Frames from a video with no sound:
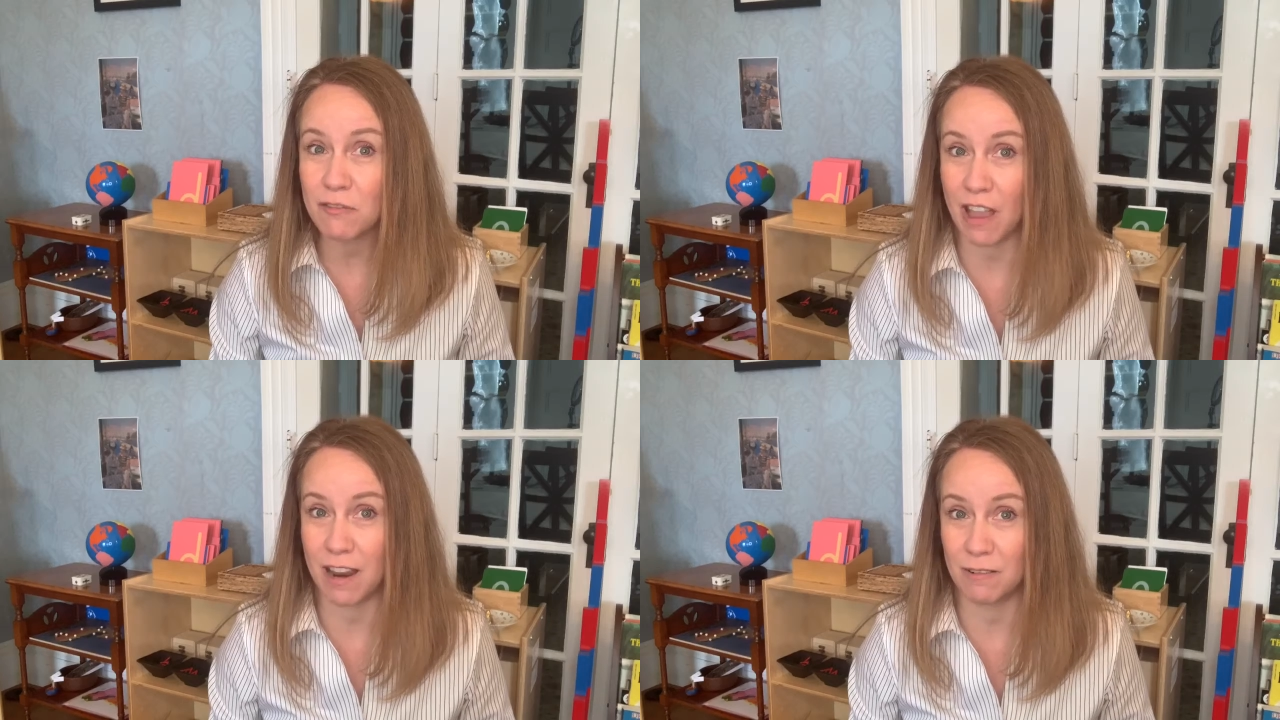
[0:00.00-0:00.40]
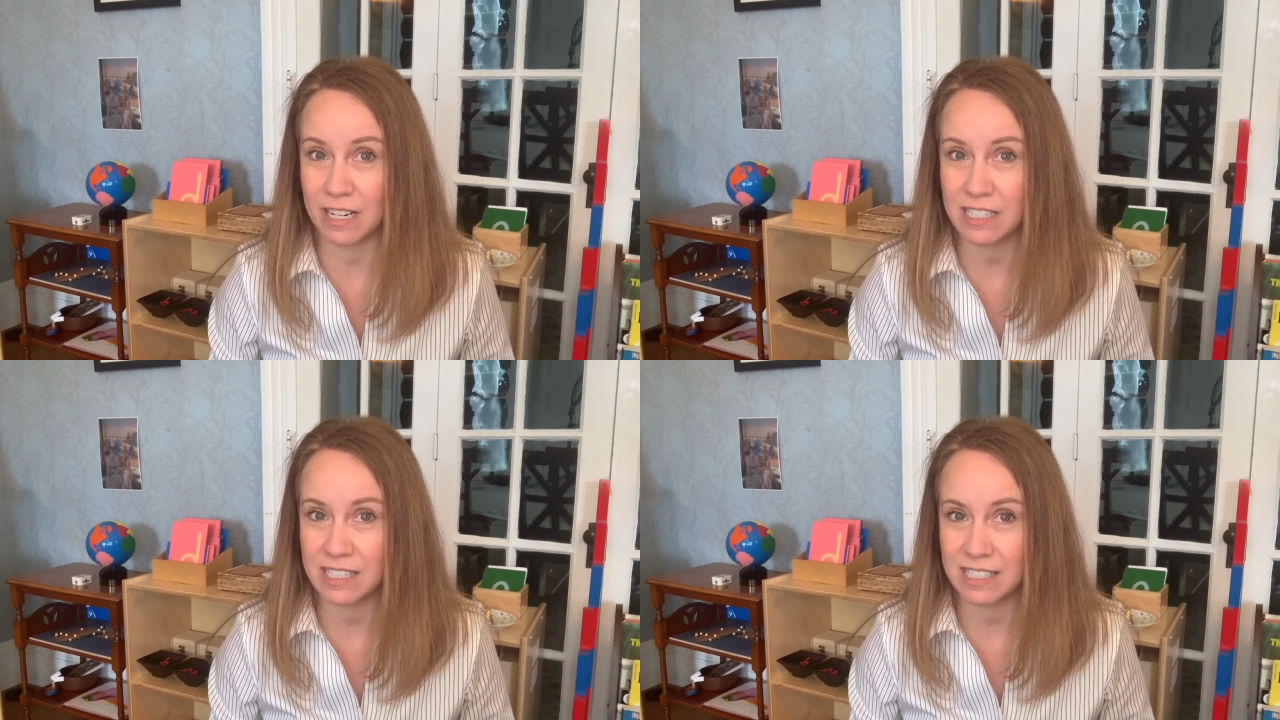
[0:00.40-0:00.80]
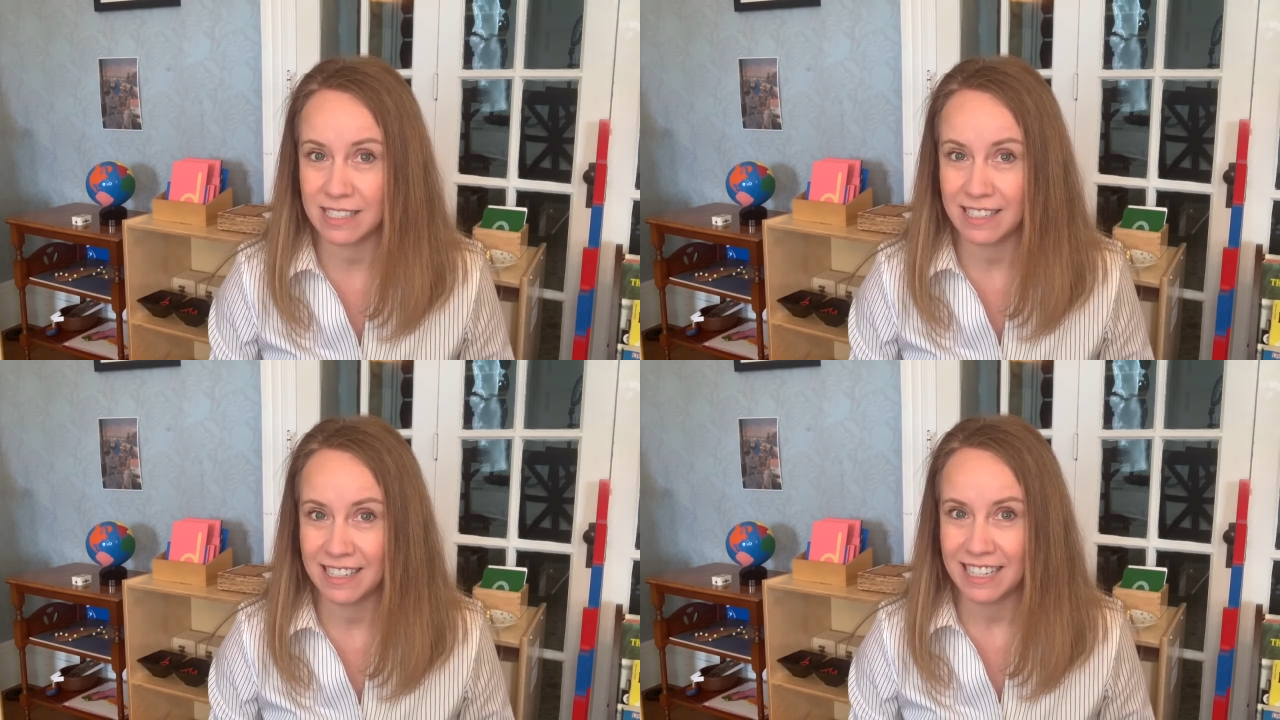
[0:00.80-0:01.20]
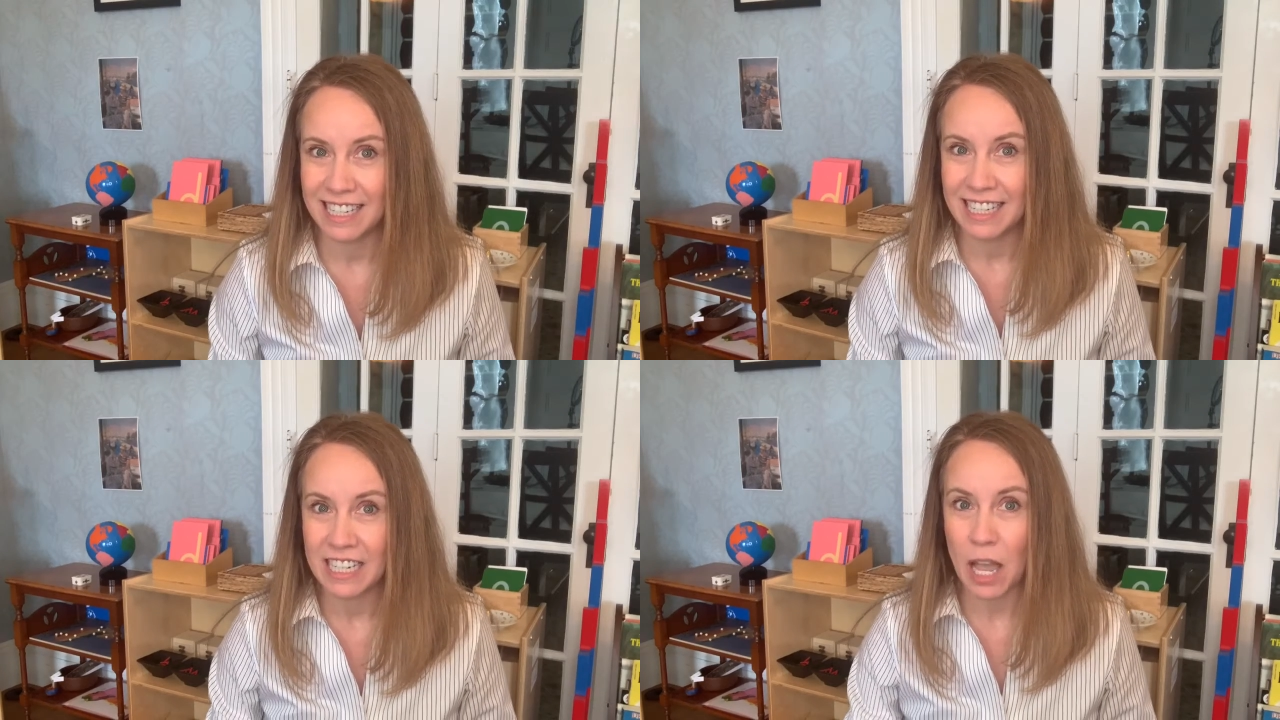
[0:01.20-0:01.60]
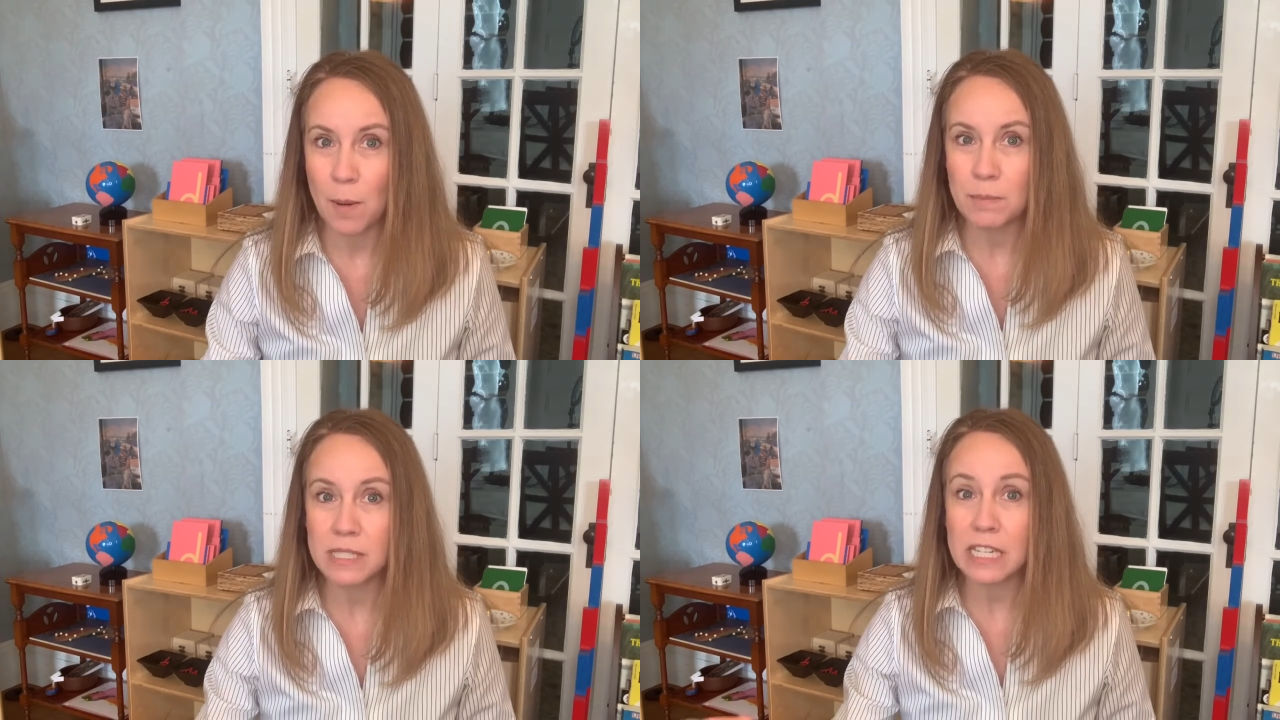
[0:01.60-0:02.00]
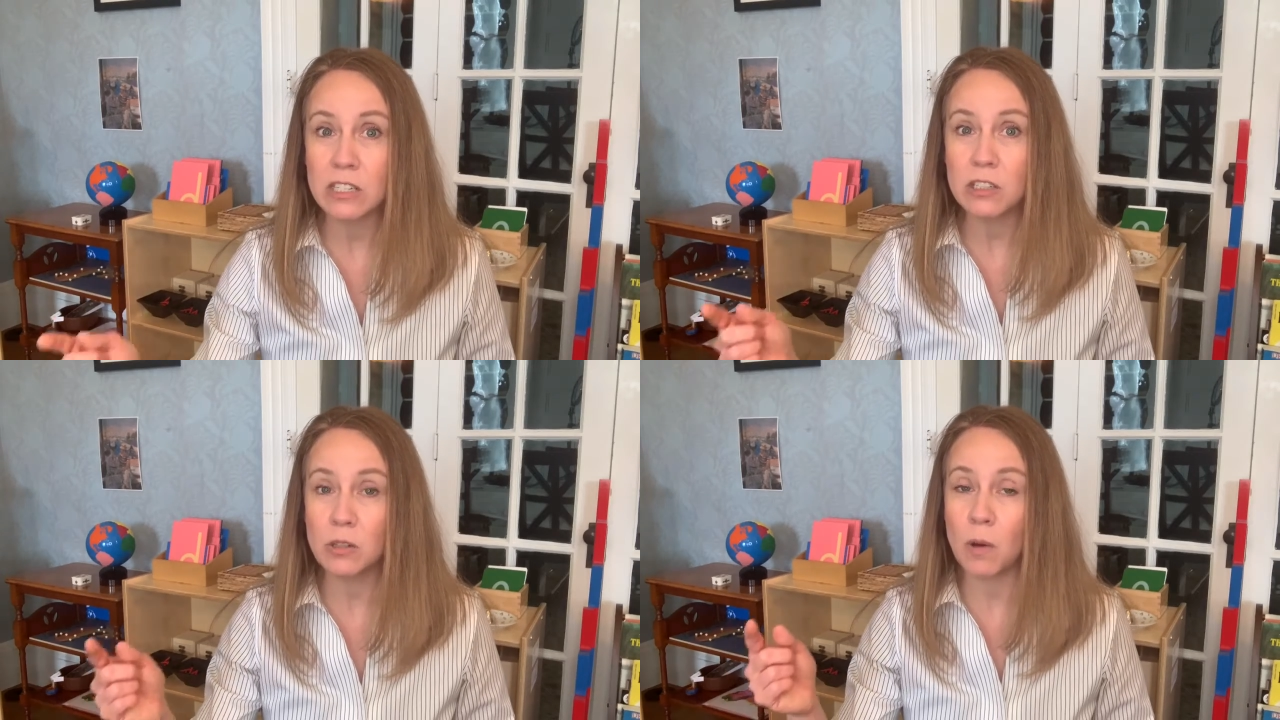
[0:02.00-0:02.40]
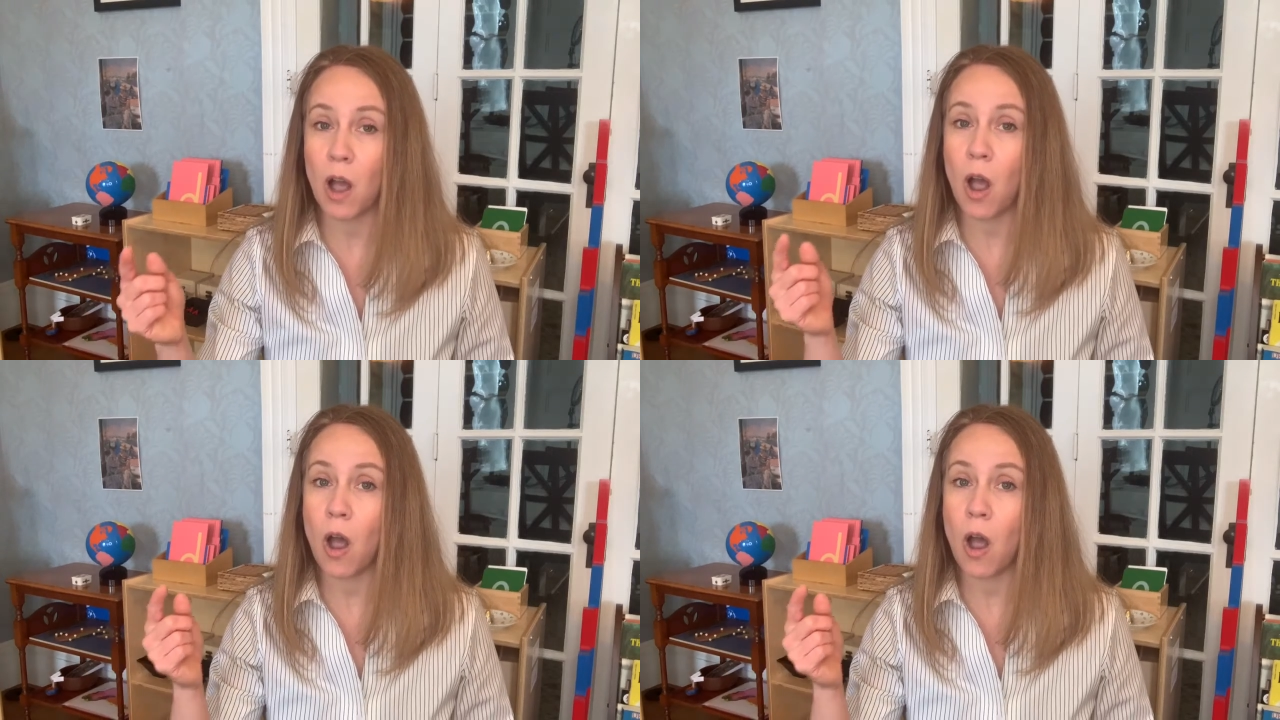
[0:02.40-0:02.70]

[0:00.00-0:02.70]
virus comes into a